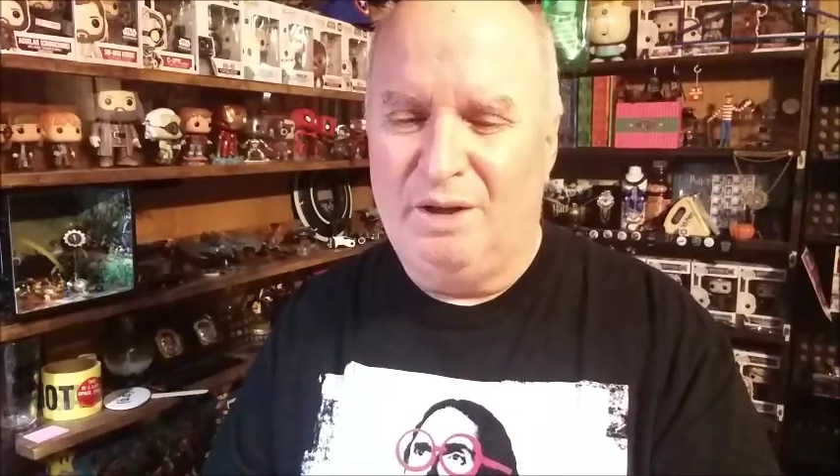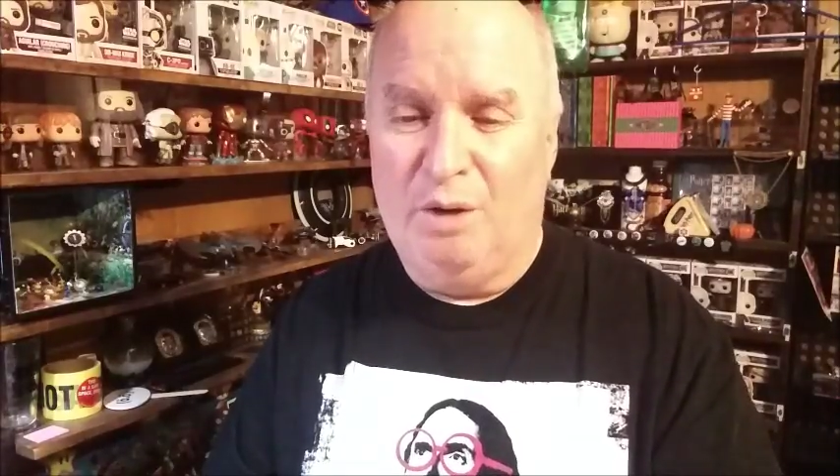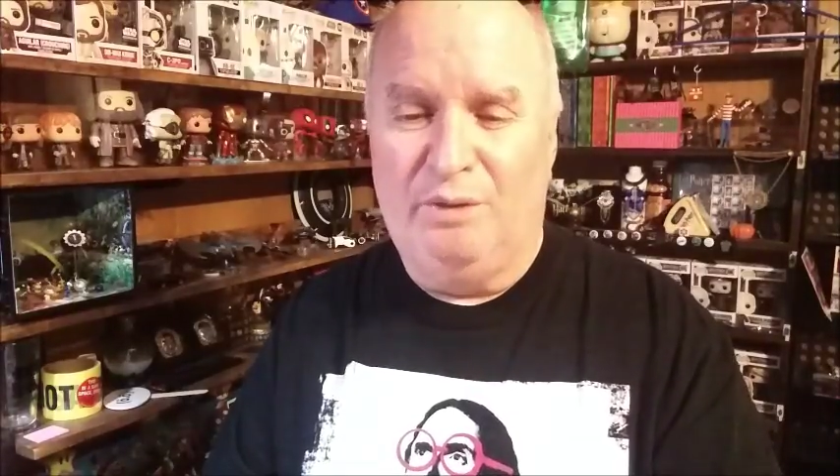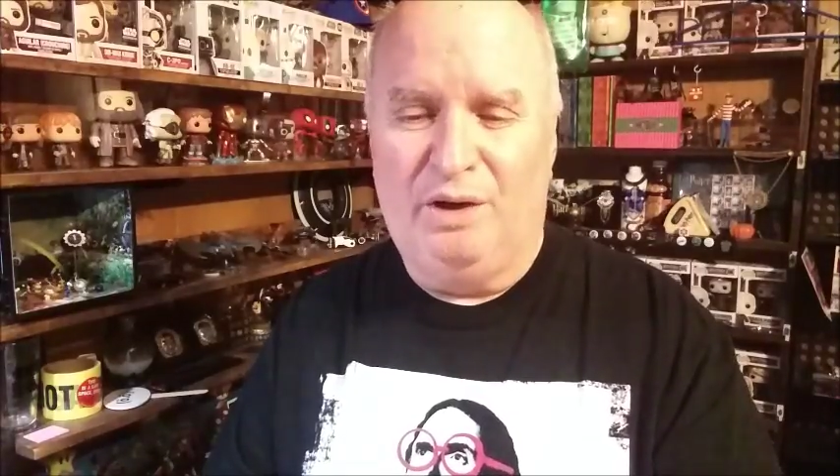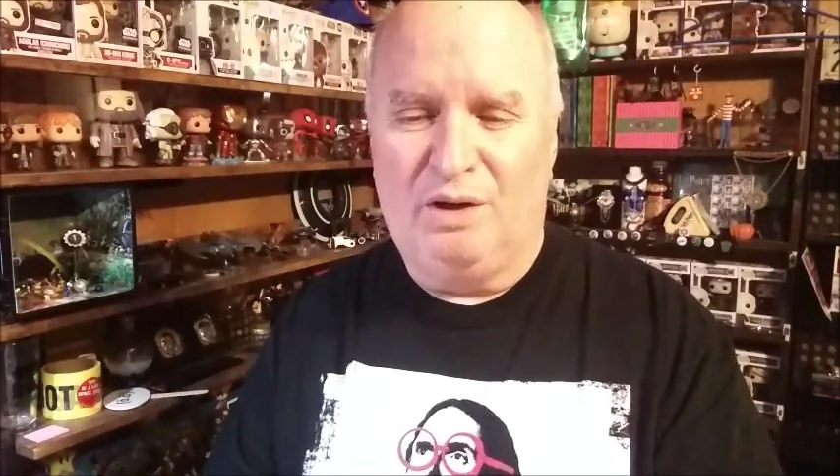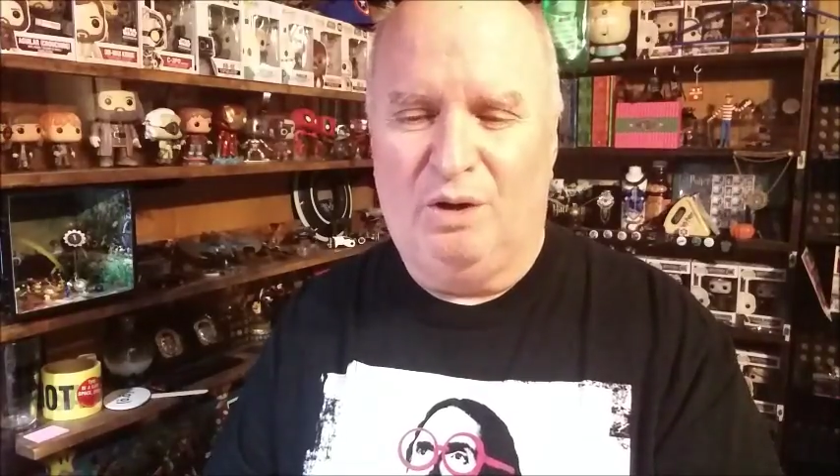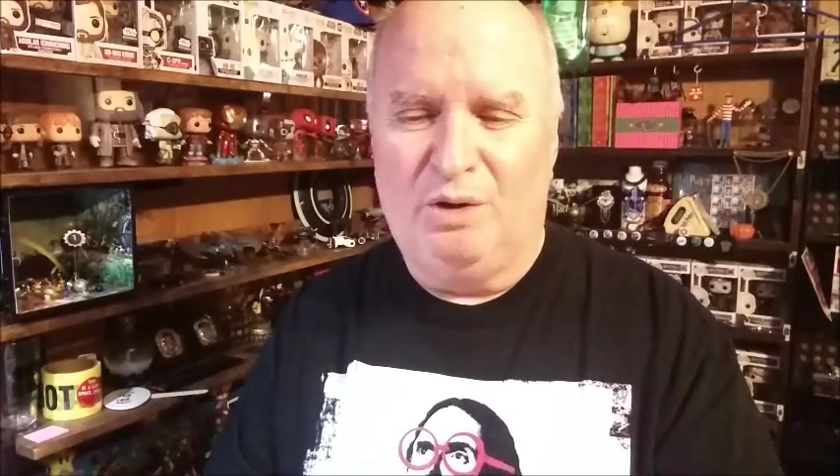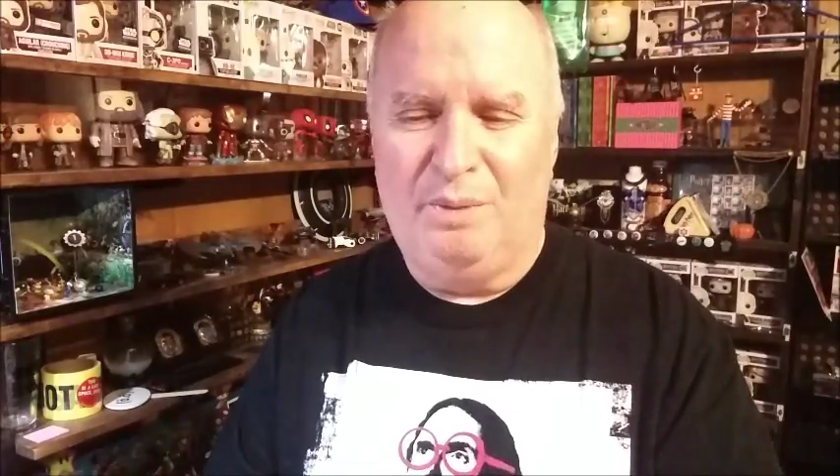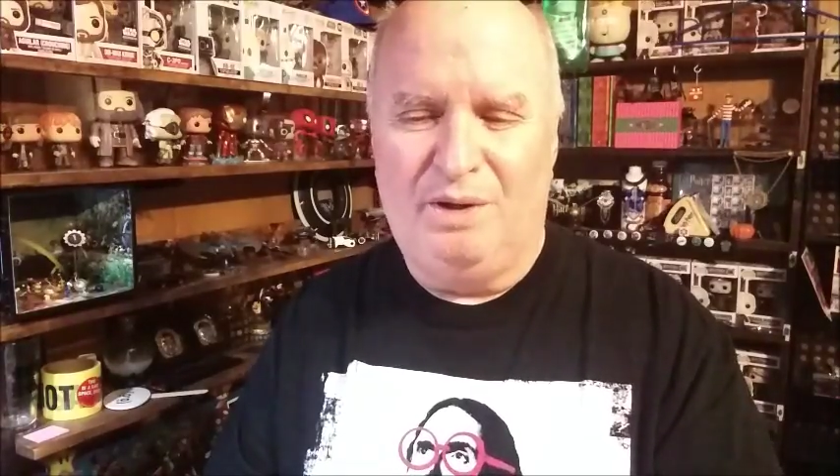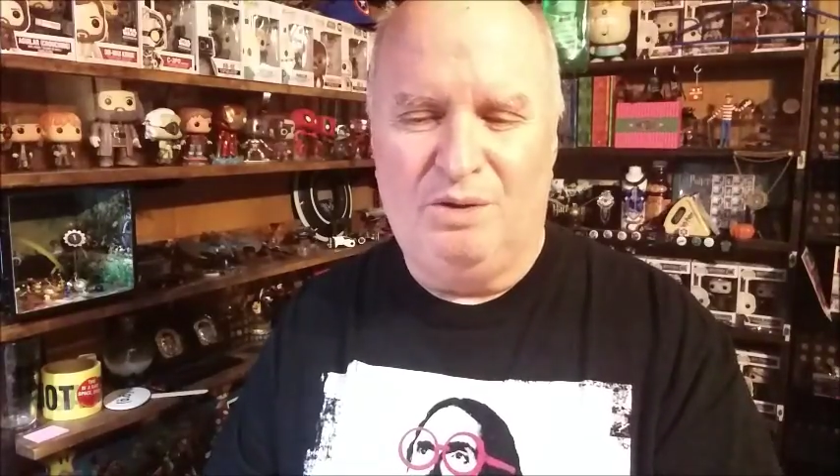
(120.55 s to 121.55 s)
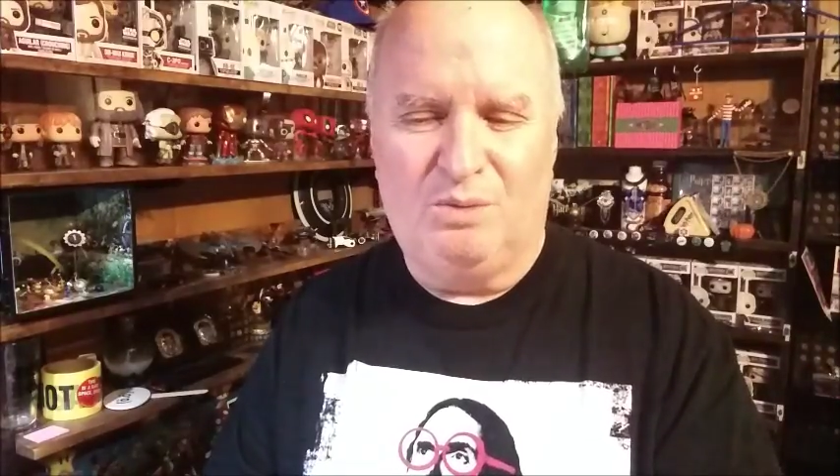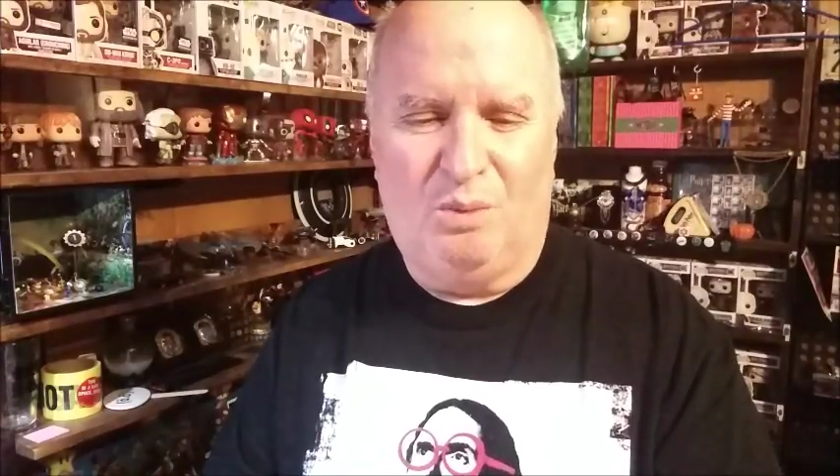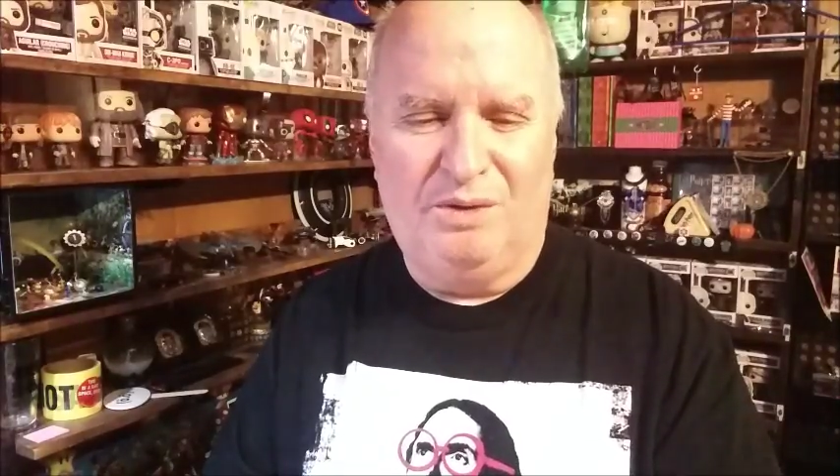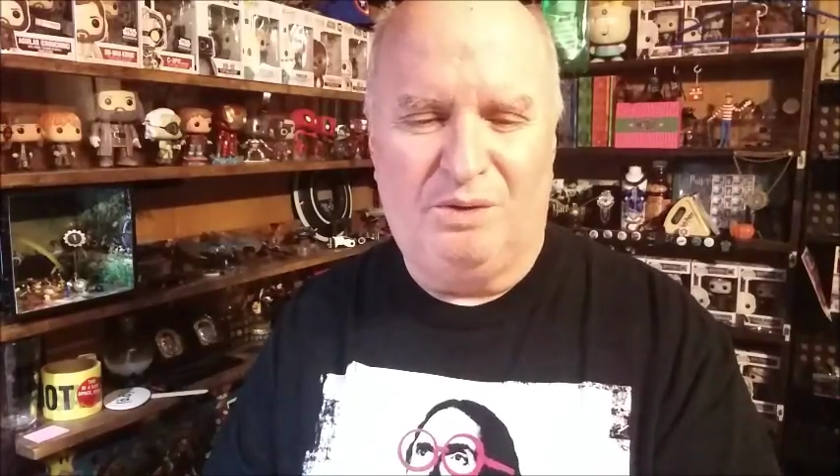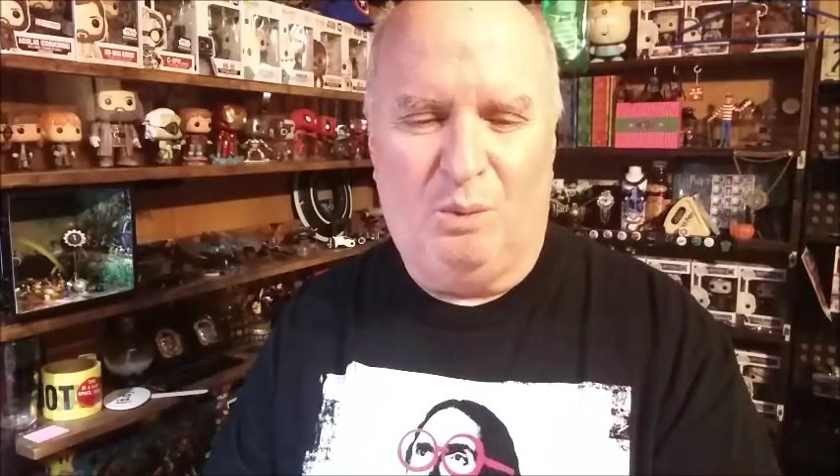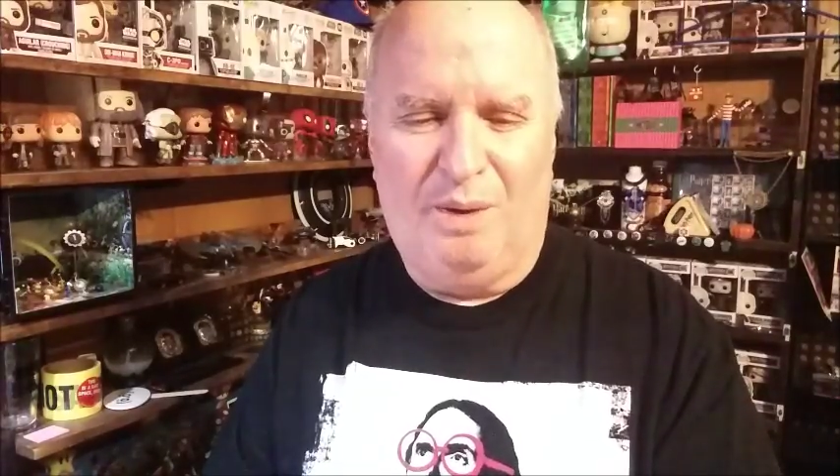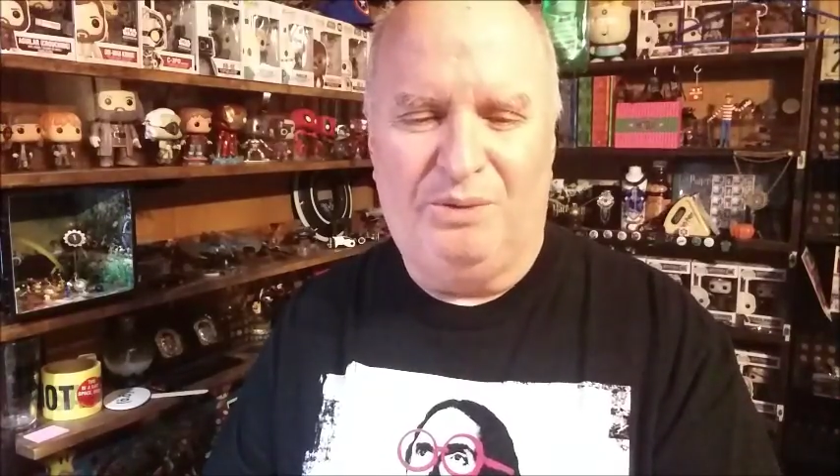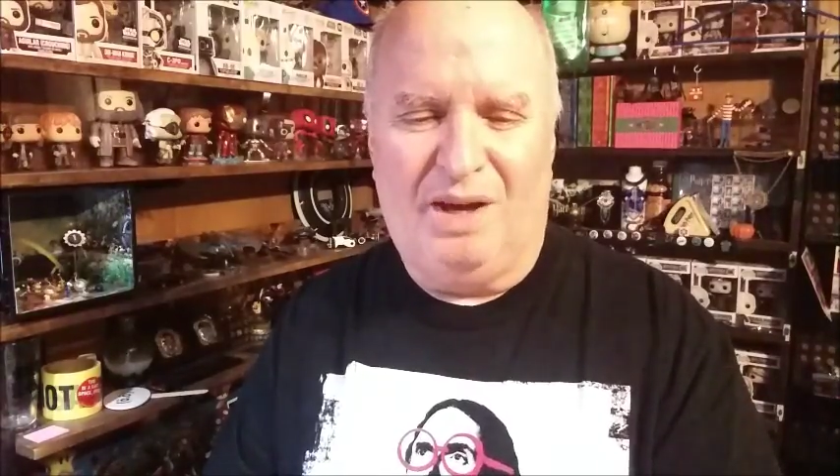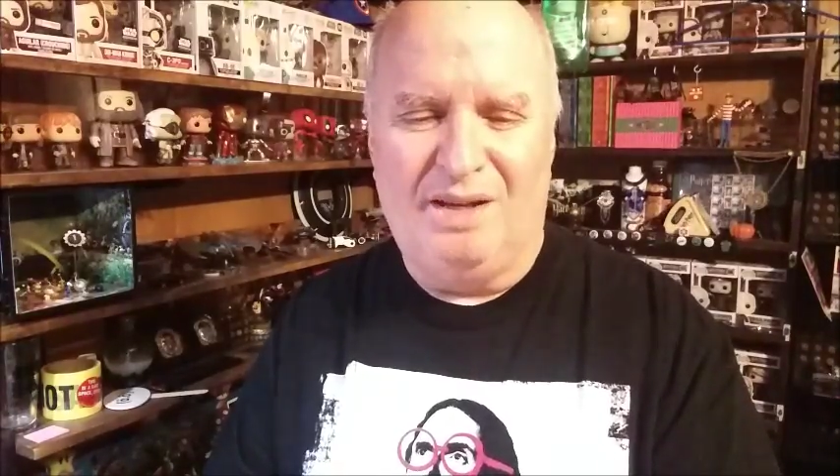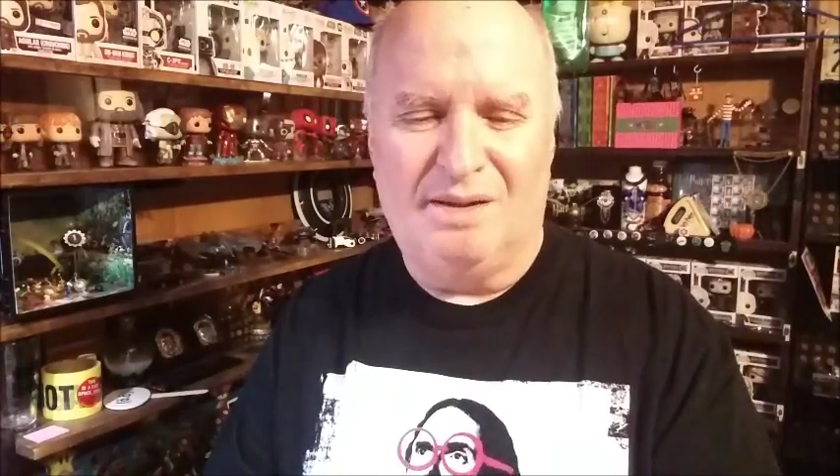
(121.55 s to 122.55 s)
over your code to be used once the
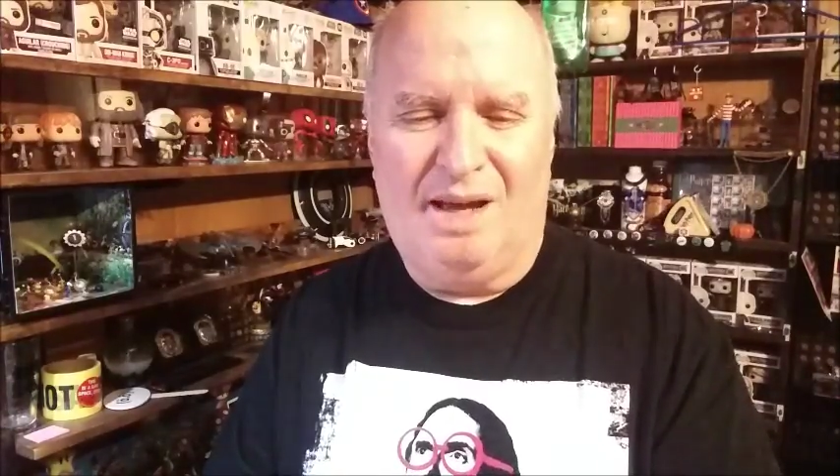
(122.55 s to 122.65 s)
website is